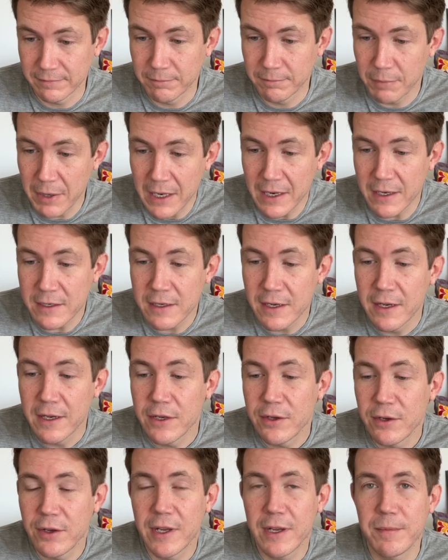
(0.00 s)
But
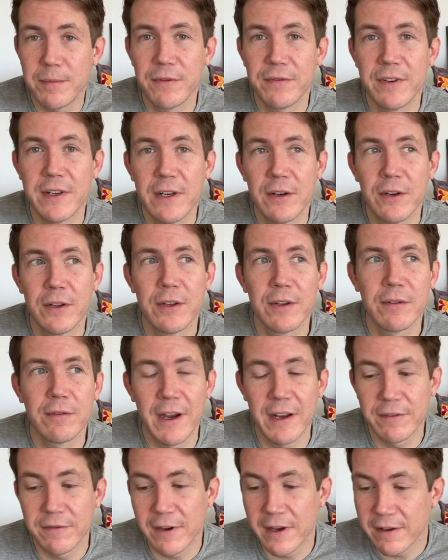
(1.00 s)
you keep your feet on the
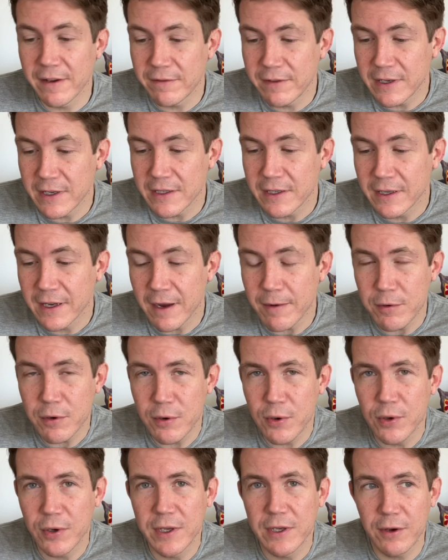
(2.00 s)
ground via Venus and
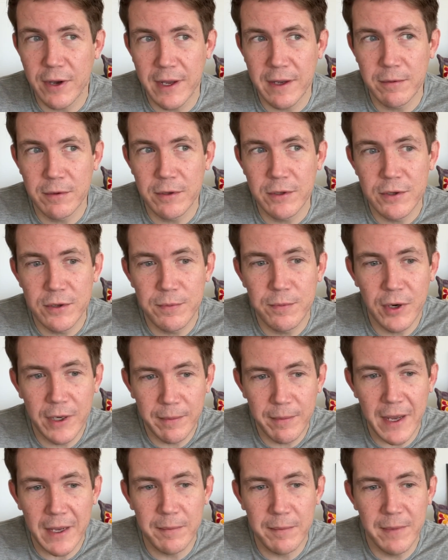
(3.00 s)
Capricorn, and you're able to
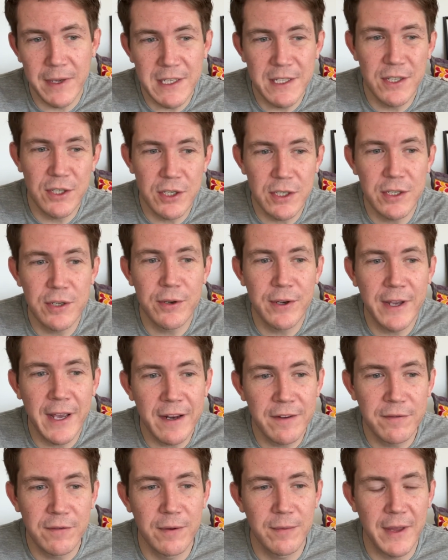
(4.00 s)
bring back messages you
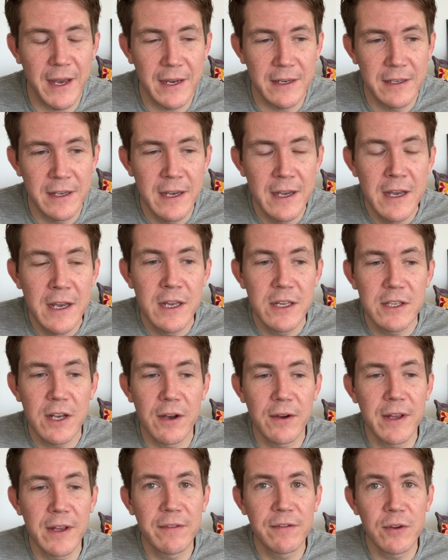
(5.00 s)
get from that.
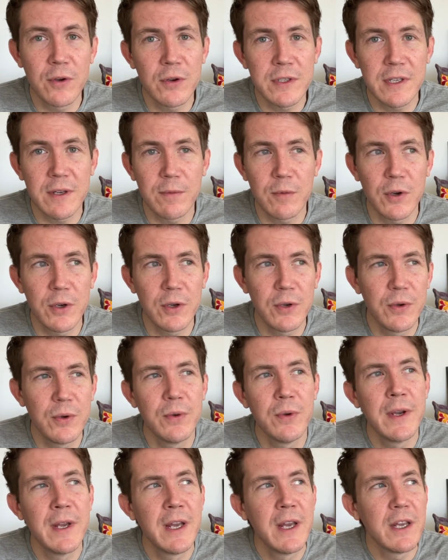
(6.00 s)
So if you're someone
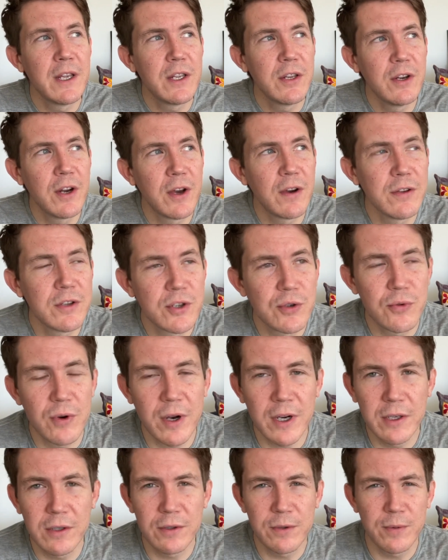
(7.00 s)
who, you know, has
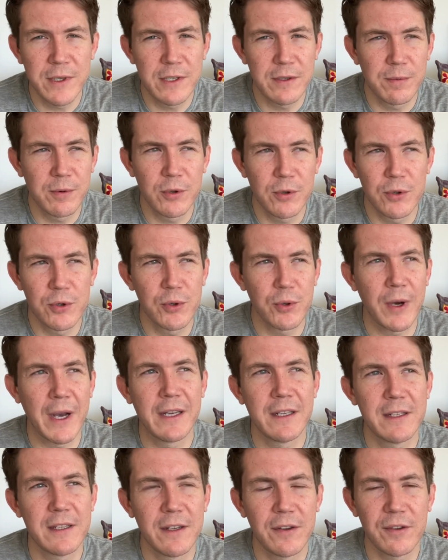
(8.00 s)
struggled with
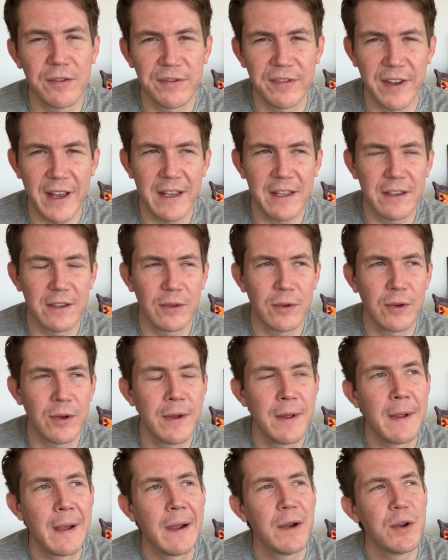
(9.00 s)
spirituality or faith, or
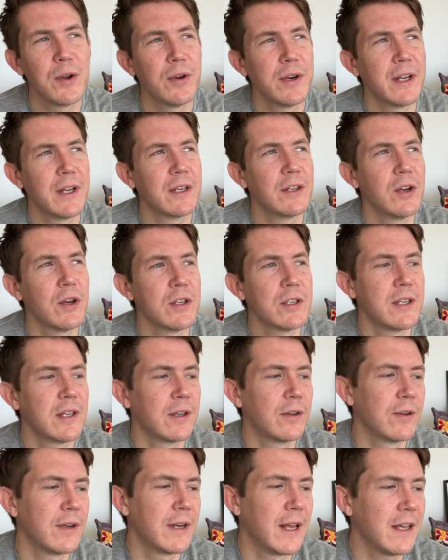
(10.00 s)
you're an
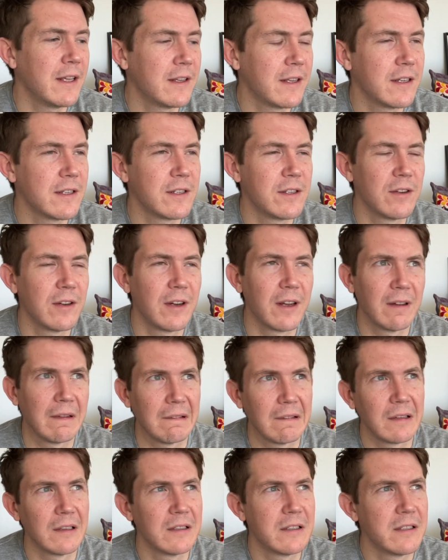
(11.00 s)
agnostic or an atheist, and you're like,
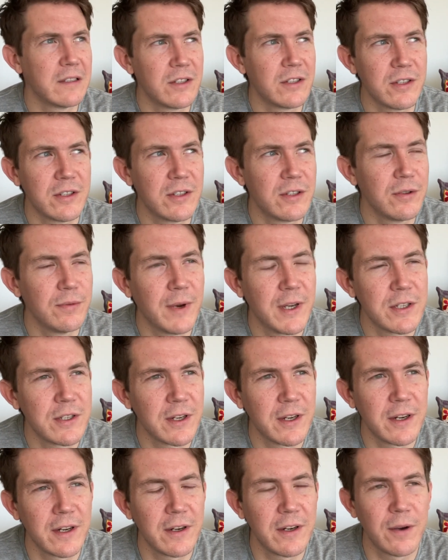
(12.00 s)
oh, this is just too much,
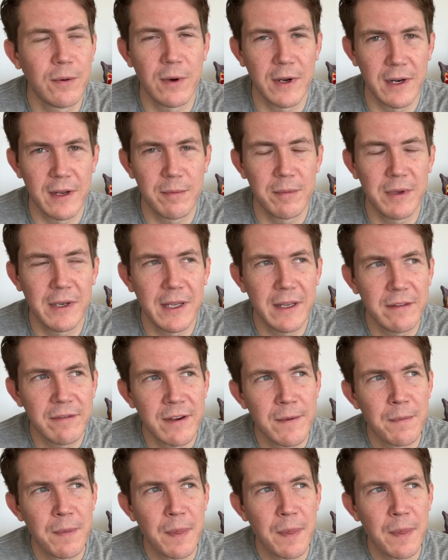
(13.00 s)
I don't know what I believe.